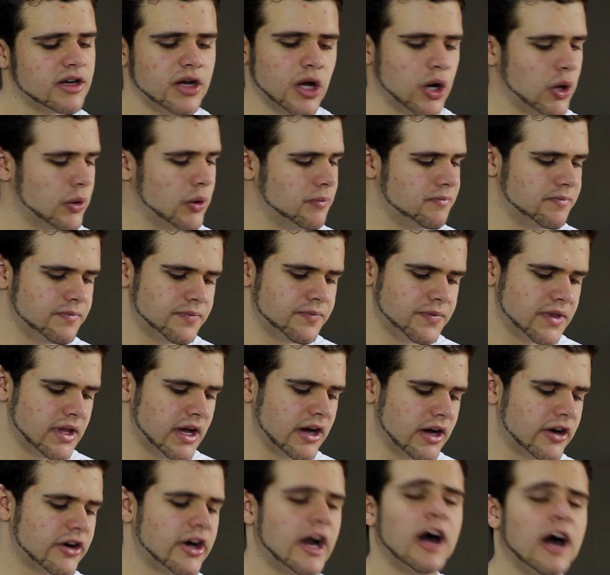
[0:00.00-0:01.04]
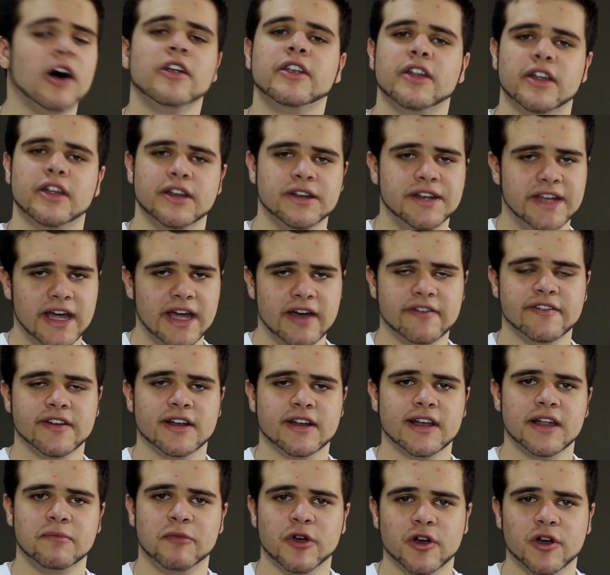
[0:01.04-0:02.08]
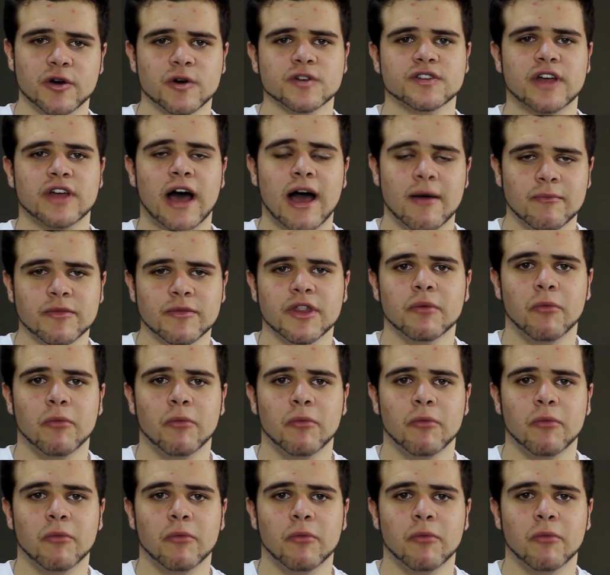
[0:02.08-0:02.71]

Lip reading: no. A crown, definitely, because I'm the